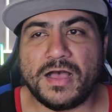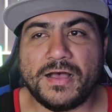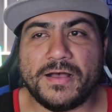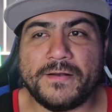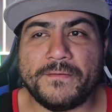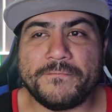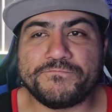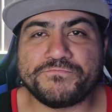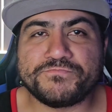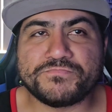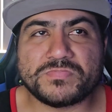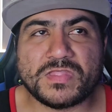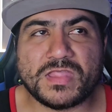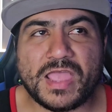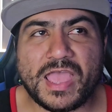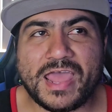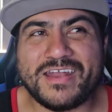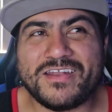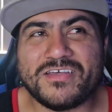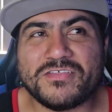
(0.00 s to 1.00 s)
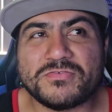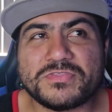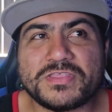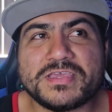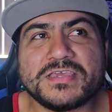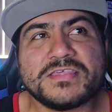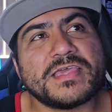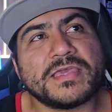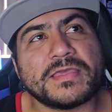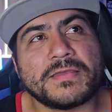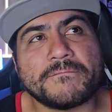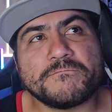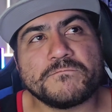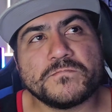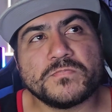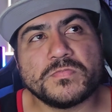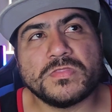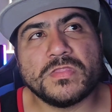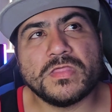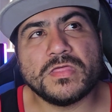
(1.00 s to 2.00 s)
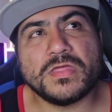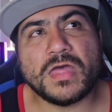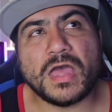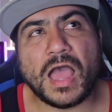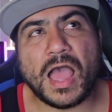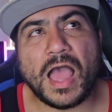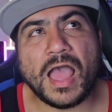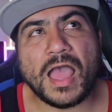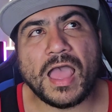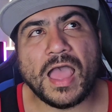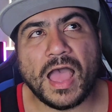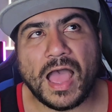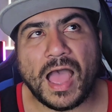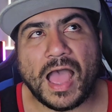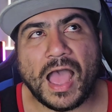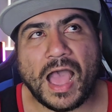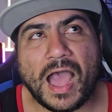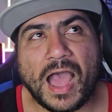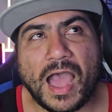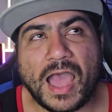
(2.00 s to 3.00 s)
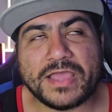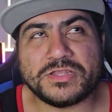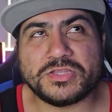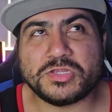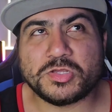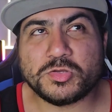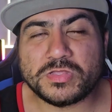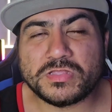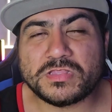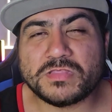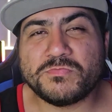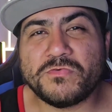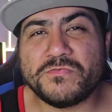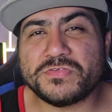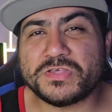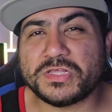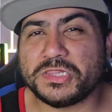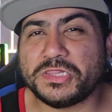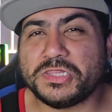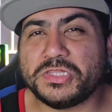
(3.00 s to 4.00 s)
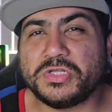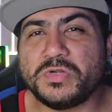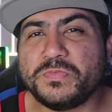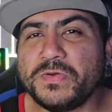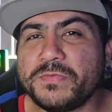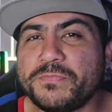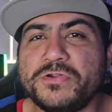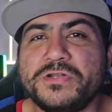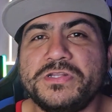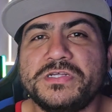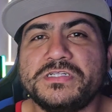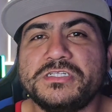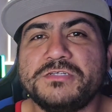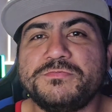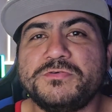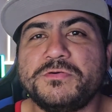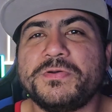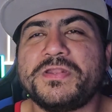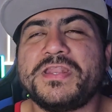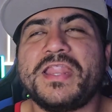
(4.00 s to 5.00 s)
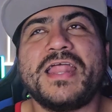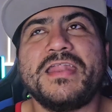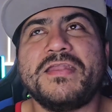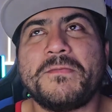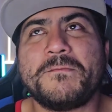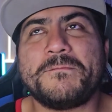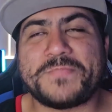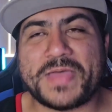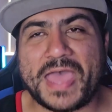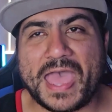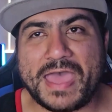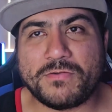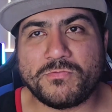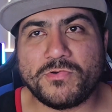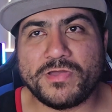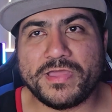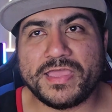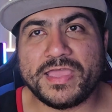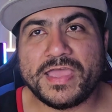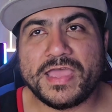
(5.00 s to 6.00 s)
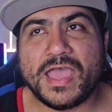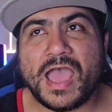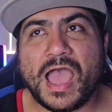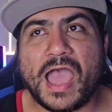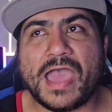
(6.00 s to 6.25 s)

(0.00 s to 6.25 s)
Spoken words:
And another thing is like, I do think the movie's a little bit predictable, but not in a bad way.